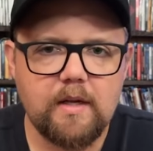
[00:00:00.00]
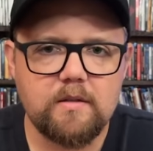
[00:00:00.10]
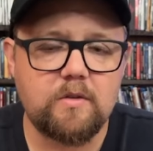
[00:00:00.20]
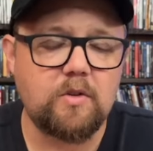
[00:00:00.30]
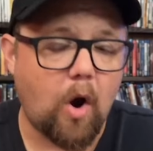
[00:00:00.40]

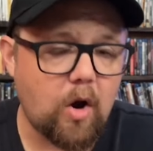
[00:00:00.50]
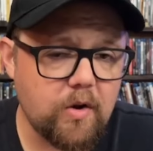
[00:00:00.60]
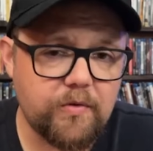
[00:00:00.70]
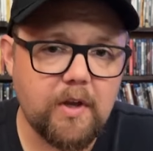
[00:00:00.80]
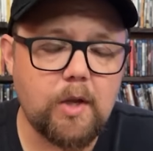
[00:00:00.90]
It's a
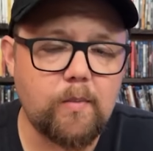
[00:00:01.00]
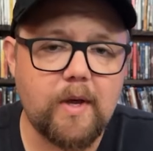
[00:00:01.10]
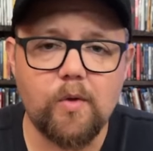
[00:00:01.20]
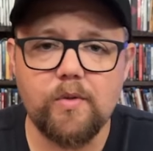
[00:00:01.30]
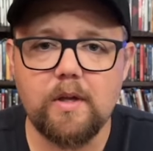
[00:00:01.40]
dark film.
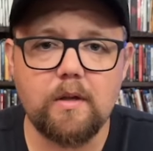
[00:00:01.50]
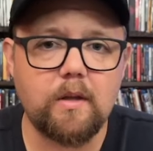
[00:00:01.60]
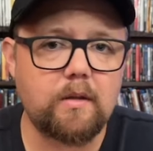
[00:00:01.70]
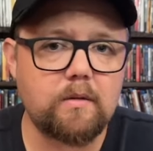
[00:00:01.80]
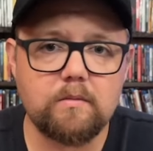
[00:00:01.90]
I don't think
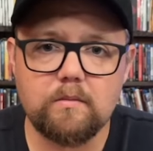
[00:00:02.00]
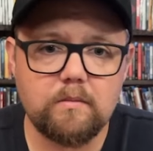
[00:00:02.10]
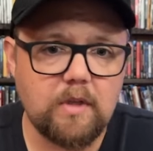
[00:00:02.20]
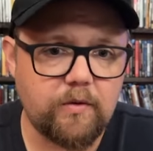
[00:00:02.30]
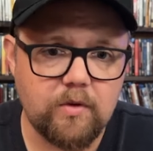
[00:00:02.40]

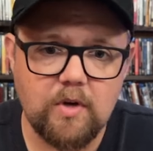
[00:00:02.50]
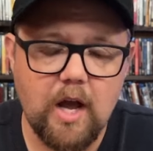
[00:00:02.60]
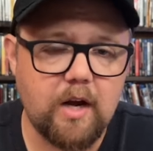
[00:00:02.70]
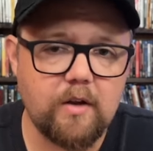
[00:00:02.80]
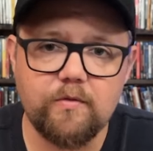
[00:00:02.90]
if you're
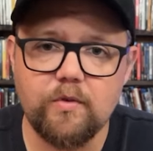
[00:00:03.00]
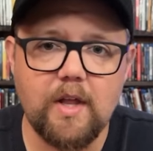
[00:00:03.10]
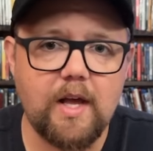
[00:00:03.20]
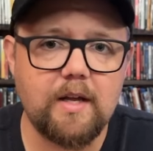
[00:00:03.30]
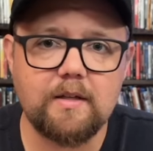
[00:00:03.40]
not in for
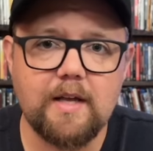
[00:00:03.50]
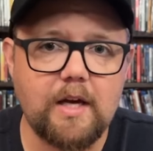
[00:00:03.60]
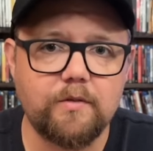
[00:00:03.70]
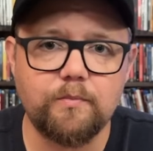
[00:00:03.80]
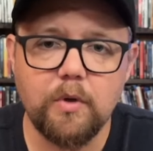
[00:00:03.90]
that
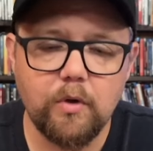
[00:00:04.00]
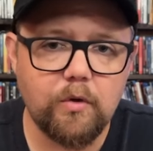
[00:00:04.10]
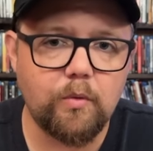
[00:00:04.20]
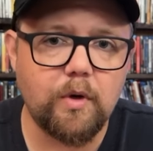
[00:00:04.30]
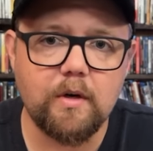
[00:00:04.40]
kind of
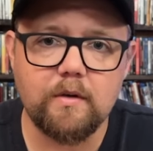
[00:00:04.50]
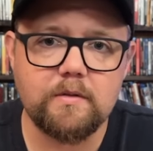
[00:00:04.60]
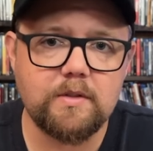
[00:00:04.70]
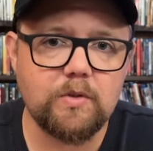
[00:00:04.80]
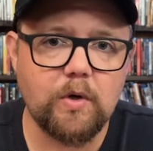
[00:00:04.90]
mood where
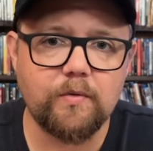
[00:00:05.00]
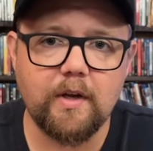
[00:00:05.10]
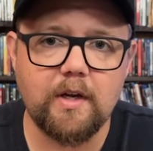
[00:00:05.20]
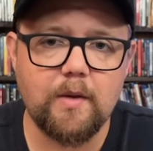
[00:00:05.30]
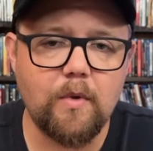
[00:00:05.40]
it's sort of
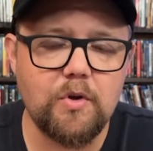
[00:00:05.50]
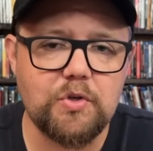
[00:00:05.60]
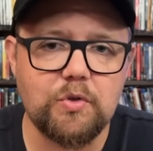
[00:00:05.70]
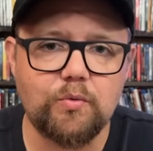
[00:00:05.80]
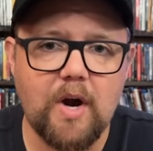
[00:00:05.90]
like an
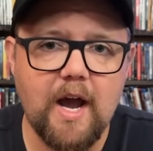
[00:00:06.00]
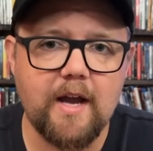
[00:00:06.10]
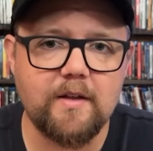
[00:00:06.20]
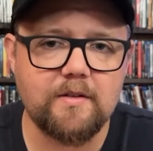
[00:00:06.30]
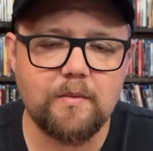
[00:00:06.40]
emotional
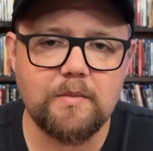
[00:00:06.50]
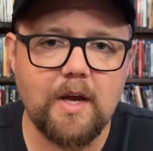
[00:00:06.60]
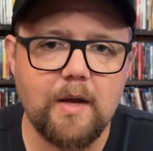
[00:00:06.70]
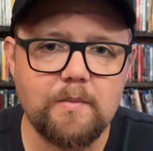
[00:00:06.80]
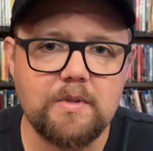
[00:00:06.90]
riot at
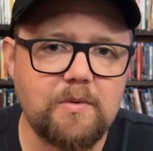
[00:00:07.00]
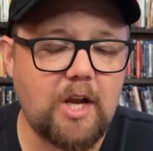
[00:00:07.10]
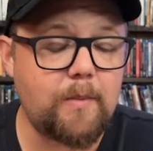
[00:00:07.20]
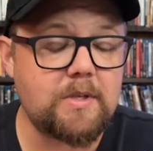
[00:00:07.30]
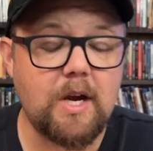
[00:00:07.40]
sometimes.
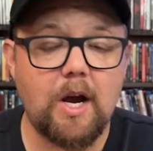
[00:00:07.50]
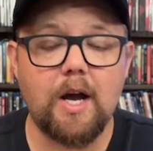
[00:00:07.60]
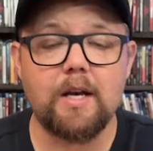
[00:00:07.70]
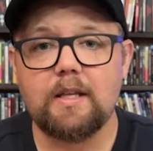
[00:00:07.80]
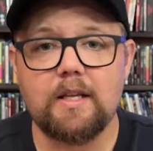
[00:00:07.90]
James
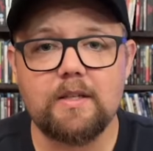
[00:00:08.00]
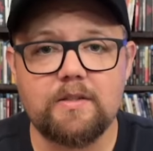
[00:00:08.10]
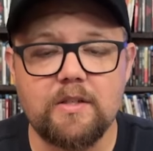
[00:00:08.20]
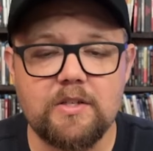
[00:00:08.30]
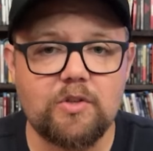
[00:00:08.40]
Caan
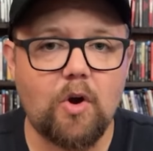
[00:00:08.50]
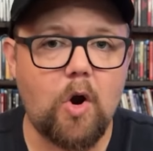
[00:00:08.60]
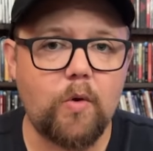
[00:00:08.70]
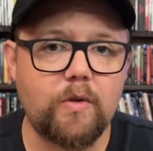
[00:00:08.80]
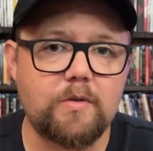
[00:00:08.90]
is the
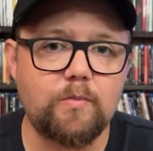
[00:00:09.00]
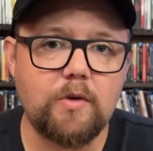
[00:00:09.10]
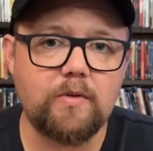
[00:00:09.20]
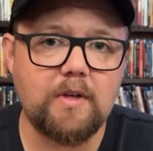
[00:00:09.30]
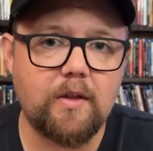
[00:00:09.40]
star of this
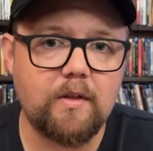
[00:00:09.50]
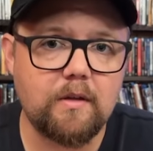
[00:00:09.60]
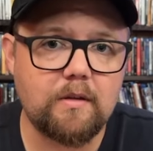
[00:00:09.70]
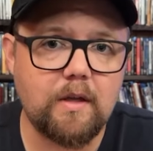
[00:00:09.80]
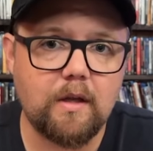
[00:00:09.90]
movie. I
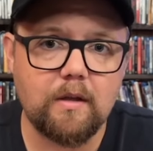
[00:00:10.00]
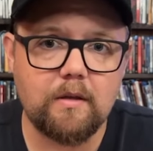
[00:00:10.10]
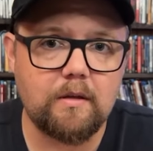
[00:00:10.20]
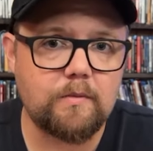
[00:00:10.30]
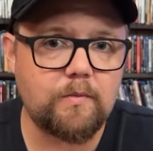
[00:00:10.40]
think that
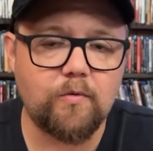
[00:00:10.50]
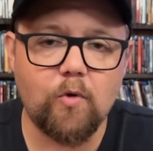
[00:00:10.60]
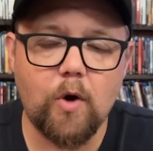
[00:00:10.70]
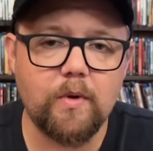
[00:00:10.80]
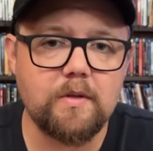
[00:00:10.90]
his
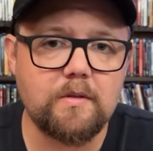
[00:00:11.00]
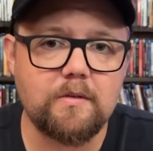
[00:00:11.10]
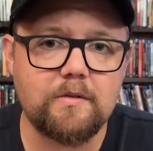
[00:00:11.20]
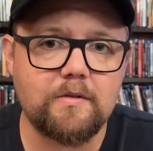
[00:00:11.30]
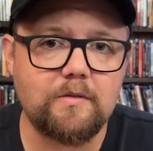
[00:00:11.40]
performance
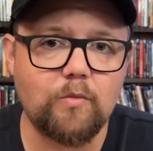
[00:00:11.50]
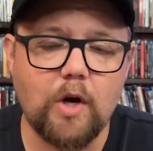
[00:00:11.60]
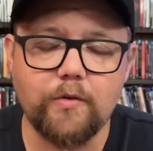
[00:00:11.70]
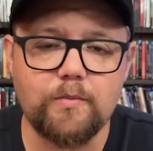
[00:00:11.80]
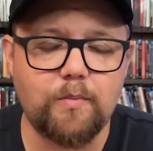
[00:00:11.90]
is
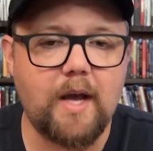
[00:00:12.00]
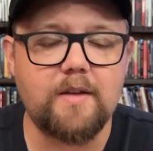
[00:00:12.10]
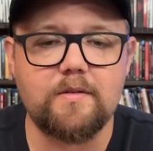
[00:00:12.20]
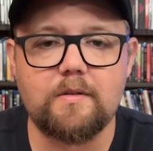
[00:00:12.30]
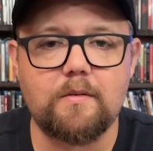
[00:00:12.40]
one of his
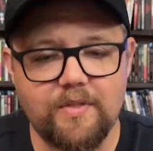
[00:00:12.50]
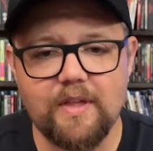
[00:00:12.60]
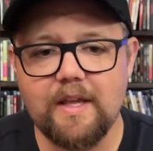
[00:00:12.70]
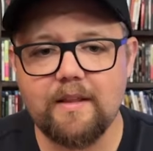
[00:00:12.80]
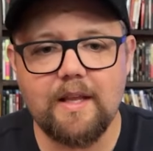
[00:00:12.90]
best. The
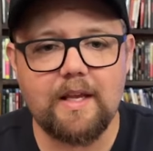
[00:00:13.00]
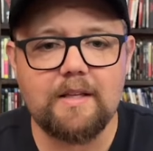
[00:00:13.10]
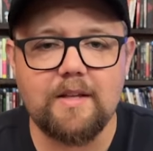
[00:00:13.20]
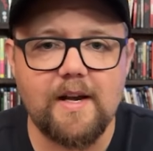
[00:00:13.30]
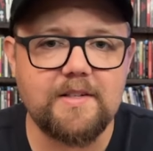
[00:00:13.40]
thing that he
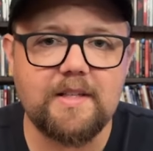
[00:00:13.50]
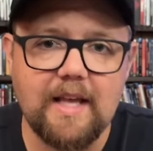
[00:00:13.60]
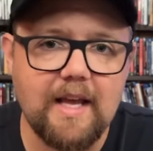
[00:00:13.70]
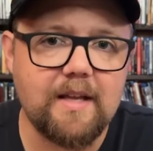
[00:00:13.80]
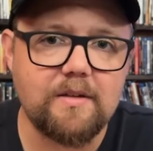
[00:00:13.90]
does at
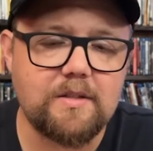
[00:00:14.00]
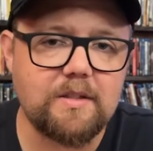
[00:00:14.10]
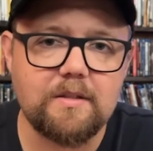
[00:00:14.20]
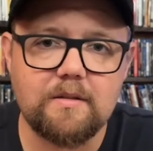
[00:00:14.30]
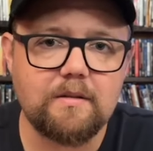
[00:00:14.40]
the end is
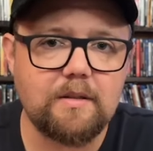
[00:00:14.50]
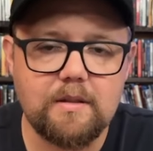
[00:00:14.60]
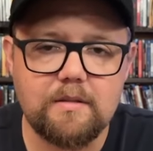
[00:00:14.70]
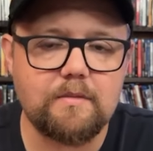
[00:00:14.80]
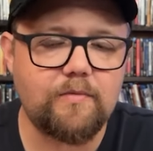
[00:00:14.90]
just,
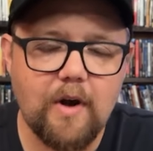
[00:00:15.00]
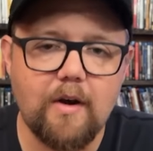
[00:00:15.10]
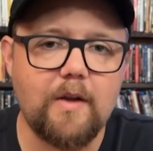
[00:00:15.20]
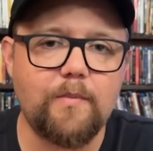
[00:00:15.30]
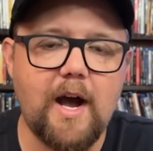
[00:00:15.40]
it's
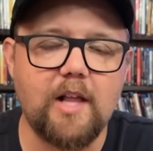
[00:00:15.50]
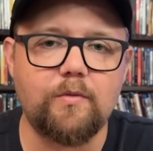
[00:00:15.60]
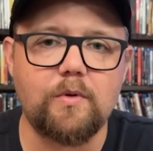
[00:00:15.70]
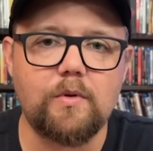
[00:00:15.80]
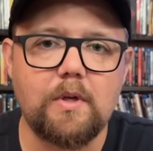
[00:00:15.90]
very
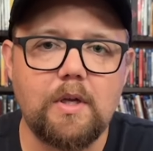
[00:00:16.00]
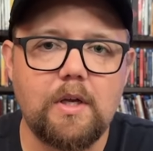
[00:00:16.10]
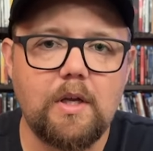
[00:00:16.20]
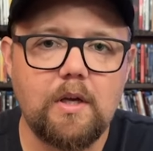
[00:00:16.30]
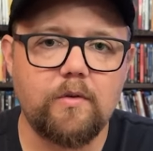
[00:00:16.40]
impactful
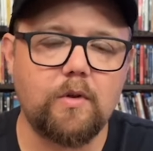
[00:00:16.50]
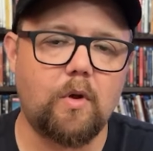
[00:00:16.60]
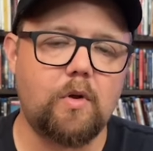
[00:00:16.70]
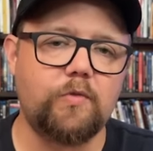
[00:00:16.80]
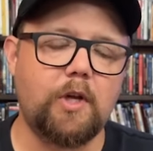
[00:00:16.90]
for the
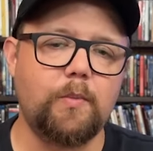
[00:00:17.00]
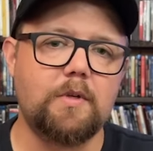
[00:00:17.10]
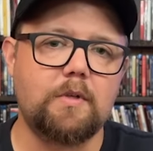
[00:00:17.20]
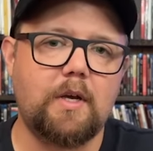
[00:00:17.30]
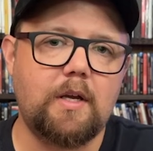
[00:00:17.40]
whole
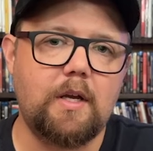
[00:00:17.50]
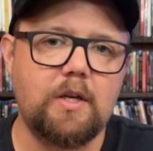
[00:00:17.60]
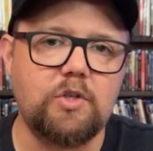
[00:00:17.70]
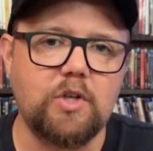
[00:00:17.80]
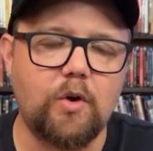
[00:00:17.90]
film
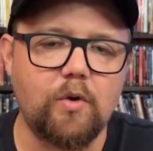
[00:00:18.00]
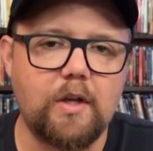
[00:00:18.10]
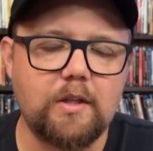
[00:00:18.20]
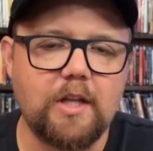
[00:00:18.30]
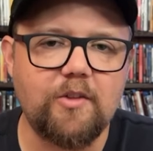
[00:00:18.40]
in general
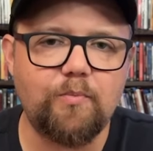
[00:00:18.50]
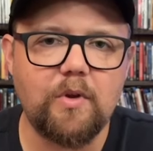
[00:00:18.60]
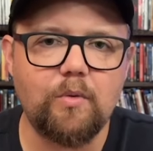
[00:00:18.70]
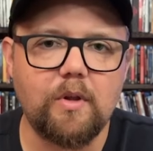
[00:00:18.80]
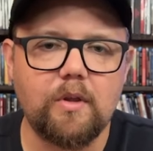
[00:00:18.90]
and left
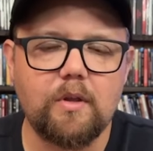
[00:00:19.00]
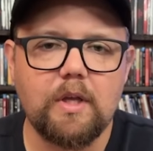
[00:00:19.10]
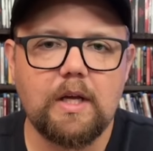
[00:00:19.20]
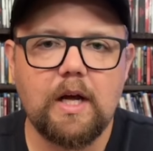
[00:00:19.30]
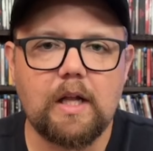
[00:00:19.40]
me with
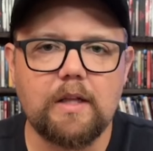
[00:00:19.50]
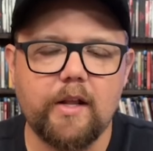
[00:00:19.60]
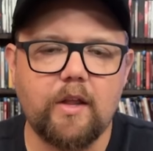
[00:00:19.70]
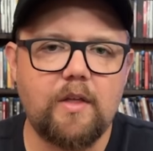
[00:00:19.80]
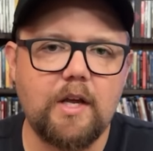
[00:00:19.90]
a lot
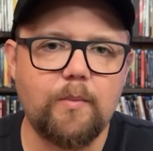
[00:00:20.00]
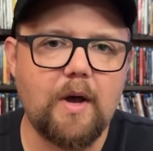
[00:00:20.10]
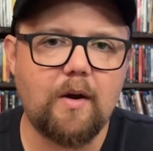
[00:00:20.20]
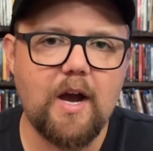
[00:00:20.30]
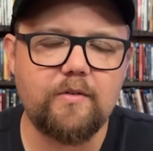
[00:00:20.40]
to think
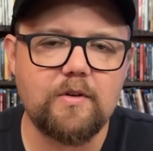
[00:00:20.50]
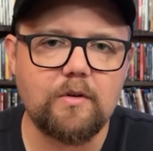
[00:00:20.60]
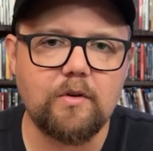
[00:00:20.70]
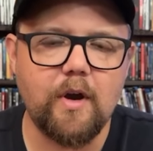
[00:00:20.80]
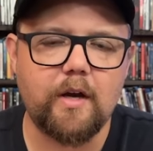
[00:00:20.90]
about after
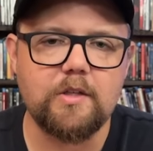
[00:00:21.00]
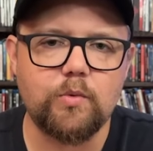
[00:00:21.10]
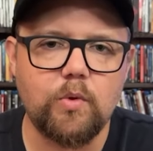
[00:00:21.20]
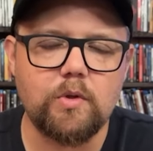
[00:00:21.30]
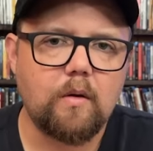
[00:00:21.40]
the
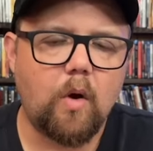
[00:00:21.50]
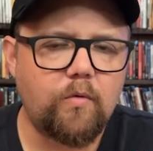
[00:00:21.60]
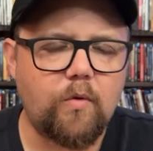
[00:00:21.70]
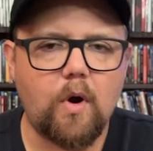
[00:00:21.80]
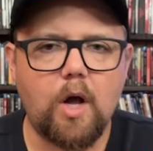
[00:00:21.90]
credits rolled.
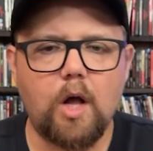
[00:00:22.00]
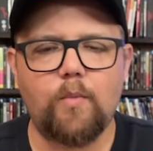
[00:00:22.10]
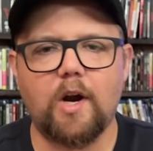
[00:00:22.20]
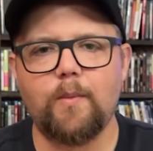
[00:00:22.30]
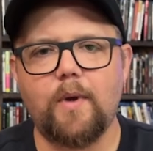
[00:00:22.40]
Overall,
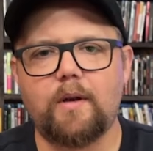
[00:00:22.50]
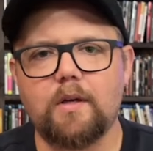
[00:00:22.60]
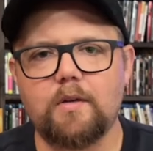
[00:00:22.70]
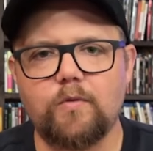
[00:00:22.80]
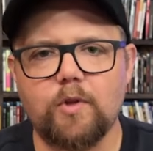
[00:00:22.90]
I'm
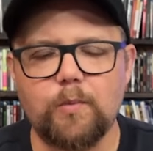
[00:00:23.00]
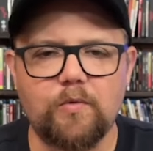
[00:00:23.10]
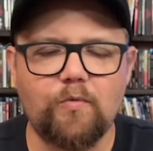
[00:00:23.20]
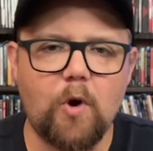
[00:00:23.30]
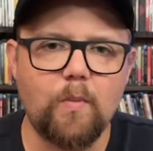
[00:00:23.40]
recommending it for the
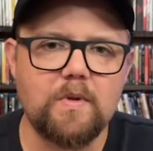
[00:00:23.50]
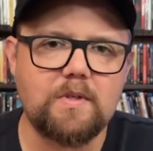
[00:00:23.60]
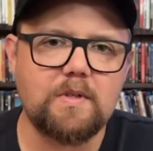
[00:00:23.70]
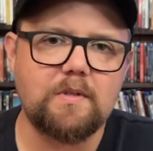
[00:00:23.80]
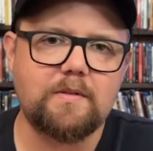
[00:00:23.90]

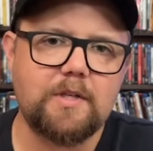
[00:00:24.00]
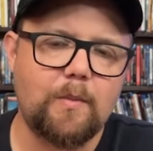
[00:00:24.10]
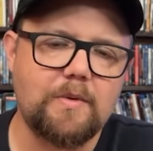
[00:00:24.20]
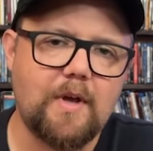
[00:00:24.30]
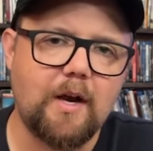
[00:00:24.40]
performances, the
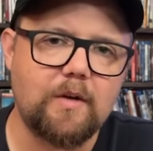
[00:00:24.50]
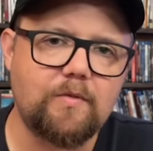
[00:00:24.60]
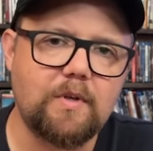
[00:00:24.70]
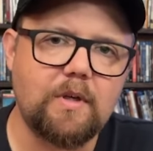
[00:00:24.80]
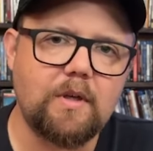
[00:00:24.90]

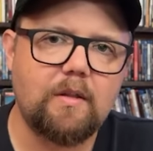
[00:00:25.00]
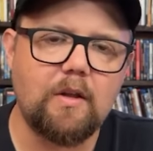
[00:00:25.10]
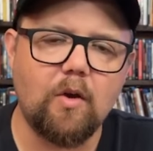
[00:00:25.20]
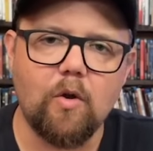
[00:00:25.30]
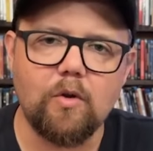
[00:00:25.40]
cinematography,
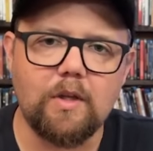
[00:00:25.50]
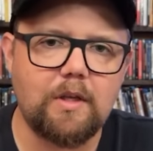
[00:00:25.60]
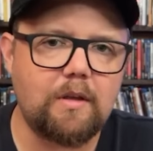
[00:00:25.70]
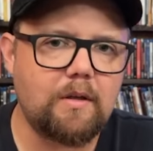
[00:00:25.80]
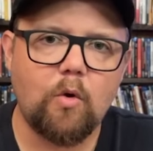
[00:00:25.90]
the
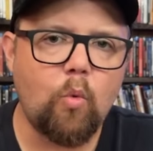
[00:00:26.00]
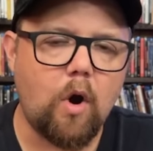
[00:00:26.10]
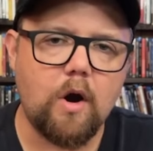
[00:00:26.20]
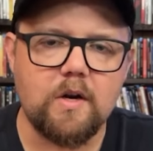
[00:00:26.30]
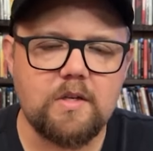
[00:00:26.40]
early
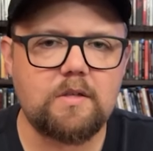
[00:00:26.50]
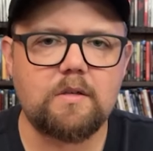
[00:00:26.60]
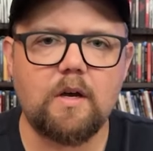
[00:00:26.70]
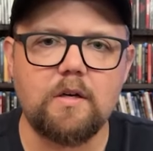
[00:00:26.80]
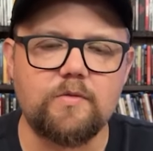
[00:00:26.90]

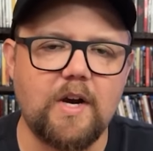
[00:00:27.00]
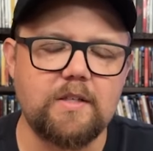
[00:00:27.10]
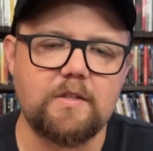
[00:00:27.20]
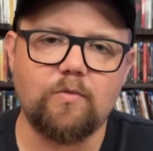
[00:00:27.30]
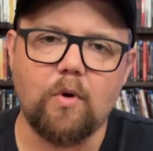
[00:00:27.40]
works of
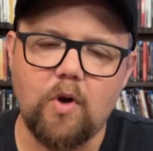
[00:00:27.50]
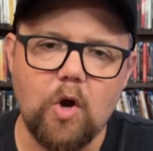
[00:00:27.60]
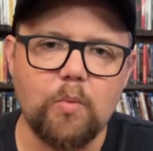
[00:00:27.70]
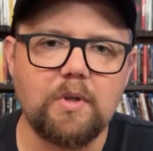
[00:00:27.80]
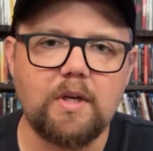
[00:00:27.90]
Francis Ford
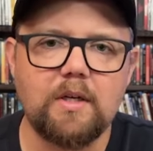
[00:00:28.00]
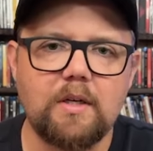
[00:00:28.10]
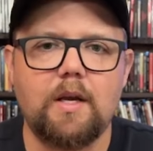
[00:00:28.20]
Coppola.